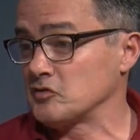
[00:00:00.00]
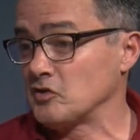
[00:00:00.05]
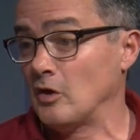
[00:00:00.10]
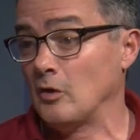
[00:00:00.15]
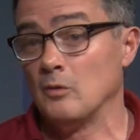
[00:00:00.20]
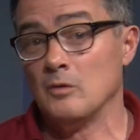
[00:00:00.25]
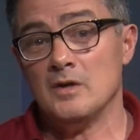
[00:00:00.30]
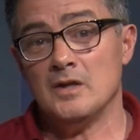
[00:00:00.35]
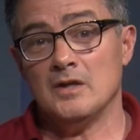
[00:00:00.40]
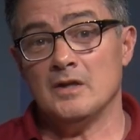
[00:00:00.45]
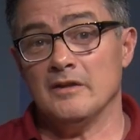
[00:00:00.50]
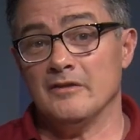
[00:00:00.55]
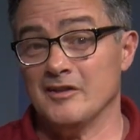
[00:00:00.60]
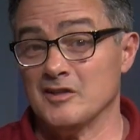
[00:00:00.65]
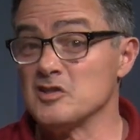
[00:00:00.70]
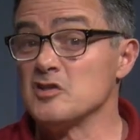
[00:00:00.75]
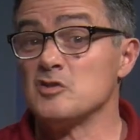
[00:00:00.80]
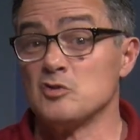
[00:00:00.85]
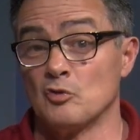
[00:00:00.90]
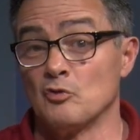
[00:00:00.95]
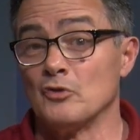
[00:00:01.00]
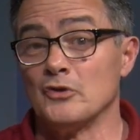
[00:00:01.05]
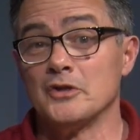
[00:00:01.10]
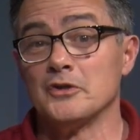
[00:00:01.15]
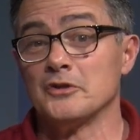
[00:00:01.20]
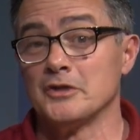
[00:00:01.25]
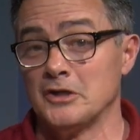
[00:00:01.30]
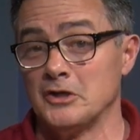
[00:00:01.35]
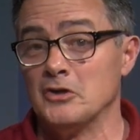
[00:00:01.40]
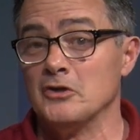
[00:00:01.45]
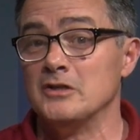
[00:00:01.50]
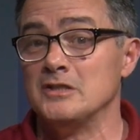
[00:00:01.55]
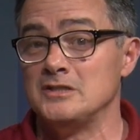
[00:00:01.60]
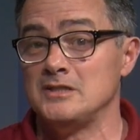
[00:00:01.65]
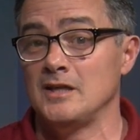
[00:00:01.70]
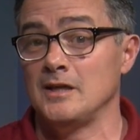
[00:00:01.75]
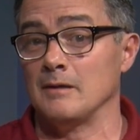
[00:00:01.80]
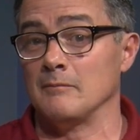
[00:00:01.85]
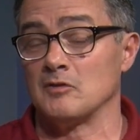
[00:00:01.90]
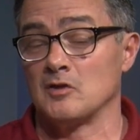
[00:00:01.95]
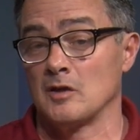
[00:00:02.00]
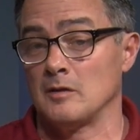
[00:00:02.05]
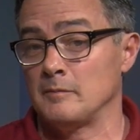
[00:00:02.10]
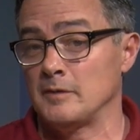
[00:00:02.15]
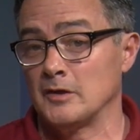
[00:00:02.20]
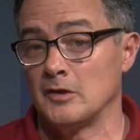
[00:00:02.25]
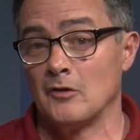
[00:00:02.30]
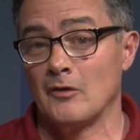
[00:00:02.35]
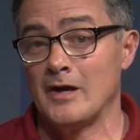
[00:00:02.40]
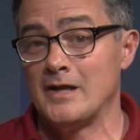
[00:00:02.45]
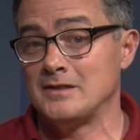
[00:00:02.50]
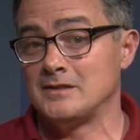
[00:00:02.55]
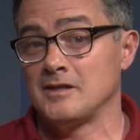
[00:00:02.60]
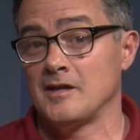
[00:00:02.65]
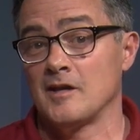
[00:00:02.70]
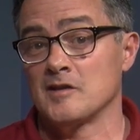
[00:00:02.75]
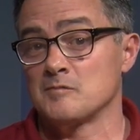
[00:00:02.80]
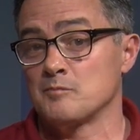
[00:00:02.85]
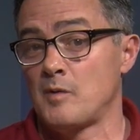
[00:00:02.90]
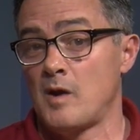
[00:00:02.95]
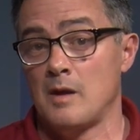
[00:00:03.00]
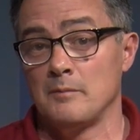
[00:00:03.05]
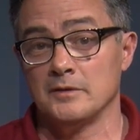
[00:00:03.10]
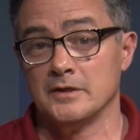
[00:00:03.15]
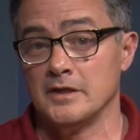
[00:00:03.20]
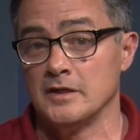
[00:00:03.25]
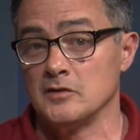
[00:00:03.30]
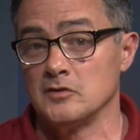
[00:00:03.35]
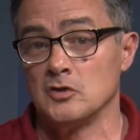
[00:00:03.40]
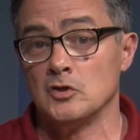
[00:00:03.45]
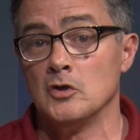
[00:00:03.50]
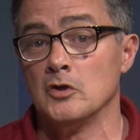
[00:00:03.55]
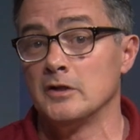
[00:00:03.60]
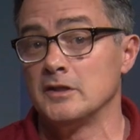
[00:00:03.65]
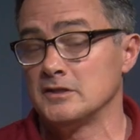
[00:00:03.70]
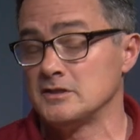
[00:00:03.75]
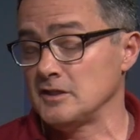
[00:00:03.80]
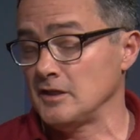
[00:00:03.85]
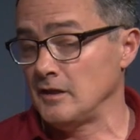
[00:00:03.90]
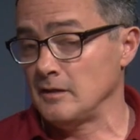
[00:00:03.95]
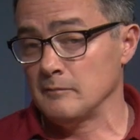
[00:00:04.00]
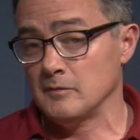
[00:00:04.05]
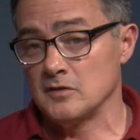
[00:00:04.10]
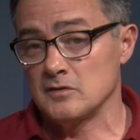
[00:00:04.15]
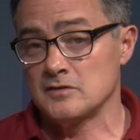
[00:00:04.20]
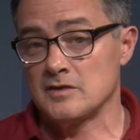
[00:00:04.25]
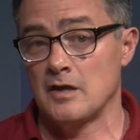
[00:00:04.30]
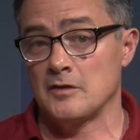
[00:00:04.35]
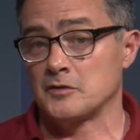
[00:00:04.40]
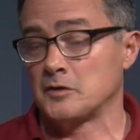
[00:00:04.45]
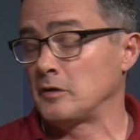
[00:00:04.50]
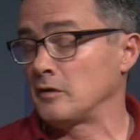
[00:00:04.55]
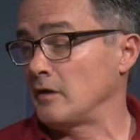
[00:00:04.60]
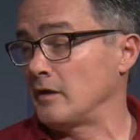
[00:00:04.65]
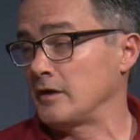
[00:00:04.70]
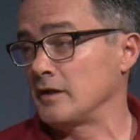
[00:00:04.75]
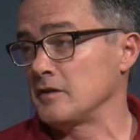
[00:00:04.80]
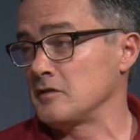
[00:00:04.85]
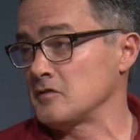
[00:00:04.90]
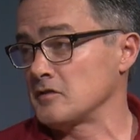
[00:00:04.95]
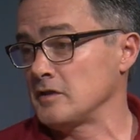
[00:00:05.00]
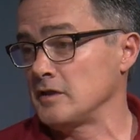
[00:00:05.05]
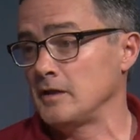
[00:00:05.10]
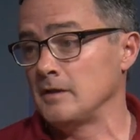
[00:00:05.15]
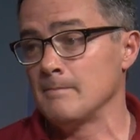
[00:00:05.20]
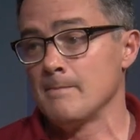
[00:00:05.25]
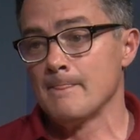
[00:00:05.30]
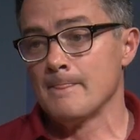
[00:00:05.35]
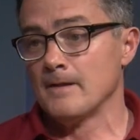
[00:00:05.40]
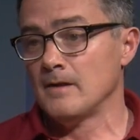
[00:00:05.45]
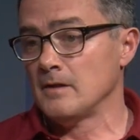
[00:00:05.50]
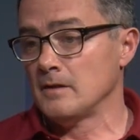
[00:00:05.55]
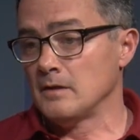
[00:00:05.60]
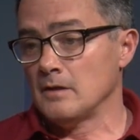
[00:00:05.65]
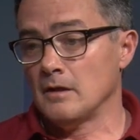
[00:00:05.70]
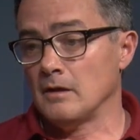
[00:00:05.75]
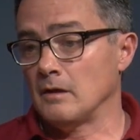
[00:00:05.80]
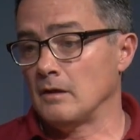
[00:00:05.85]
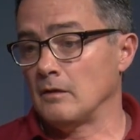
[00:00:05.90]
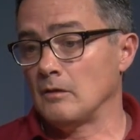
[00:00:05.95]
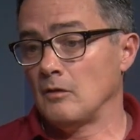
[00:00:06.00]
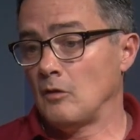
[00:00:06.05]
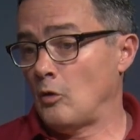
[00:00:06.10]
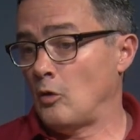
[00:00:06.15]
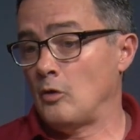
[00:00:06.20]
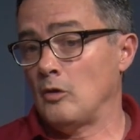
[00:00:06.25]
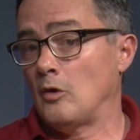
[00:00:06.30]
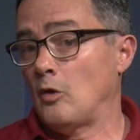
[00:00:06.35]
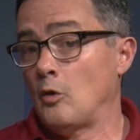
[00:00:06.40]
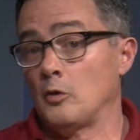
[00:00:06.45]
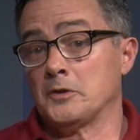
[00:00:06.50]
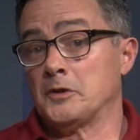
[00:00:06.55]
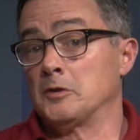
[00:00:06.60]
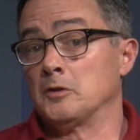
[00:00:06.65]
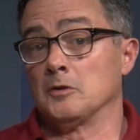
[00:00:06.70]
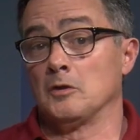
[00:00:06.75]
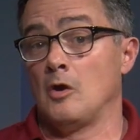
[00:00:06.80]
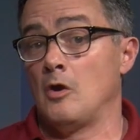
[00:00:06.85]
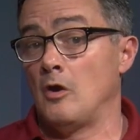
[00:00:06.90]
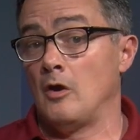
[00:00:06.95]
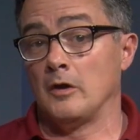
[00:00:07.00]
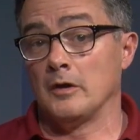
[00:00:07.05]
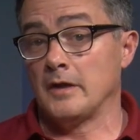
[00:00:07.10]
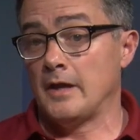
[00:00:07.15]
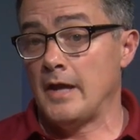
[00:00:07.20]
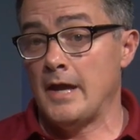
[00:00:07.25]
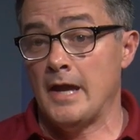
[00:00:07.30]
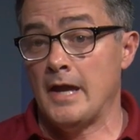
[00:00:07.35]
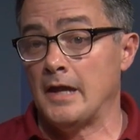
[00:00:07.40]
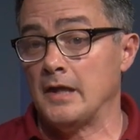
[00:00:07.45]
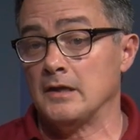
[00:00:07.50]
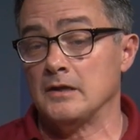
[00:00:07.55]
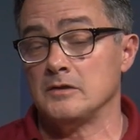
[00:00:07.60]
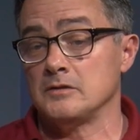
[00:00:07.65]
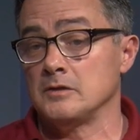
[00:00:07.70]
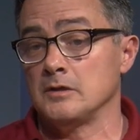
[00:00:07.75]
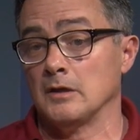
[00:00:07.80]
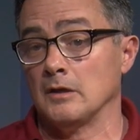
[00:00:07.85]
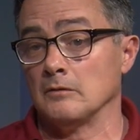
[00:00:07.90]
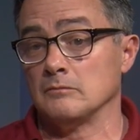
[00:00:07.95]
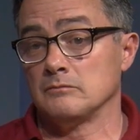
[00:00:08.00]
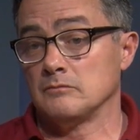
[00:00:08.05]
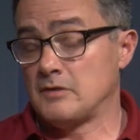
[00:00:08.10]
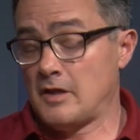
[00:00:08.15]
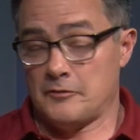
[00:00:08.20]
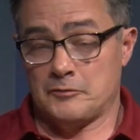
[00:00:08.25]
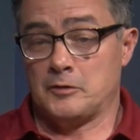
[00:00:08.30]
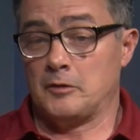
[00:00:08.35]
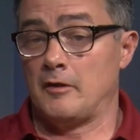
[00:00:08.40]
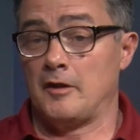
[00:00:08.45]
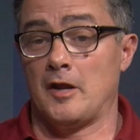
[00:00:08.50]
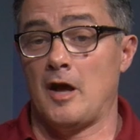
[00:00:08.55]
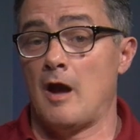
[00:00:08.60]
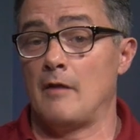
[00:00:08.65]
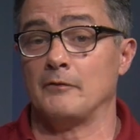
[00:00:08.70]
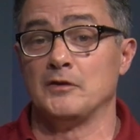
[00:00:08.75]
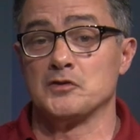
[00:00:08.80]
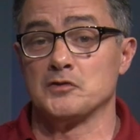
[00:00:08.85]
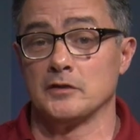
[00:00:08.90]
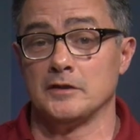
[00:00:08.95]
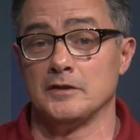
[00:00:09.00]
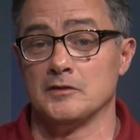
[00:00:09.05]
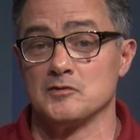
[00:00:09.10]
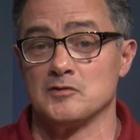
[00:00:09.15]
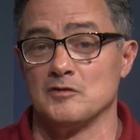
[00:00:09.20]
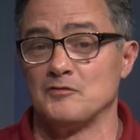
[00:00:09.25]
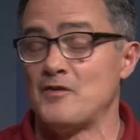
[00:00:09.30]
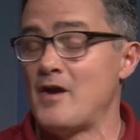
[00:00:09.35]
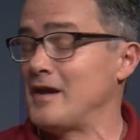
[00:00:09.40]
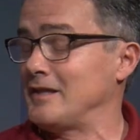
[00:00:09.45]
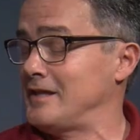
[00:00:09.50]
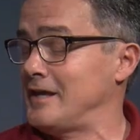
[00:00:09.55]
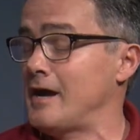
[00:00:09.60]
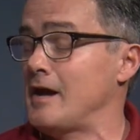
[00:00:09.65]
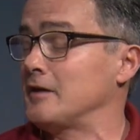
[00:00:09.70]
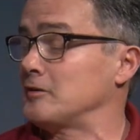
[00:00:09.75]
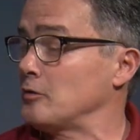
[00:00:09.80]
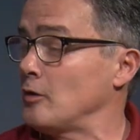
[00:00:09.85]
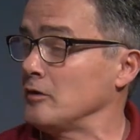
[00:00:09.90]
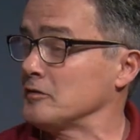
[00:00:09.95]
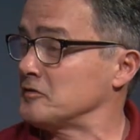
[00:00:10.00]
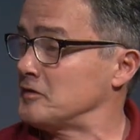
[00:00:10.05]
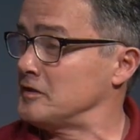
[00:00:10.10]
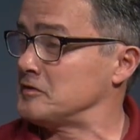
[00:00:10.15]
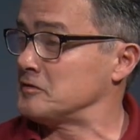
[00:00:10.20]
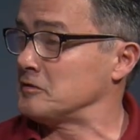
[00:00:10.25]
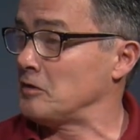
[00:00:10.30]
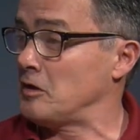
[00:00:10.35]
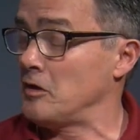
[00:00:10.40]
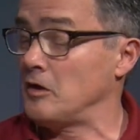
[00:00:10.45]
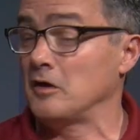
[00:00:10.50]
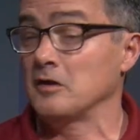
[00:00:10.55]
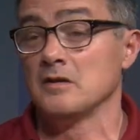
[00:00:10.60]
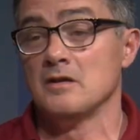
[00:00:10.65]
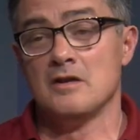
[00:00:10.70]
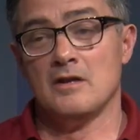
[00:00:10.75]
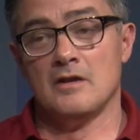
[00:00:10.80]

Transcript: So this is a really good team. It's going to be a great test. Probably as good a team as South Carolina has seen all year long. And South Carolina obviously has defied the odds all season long.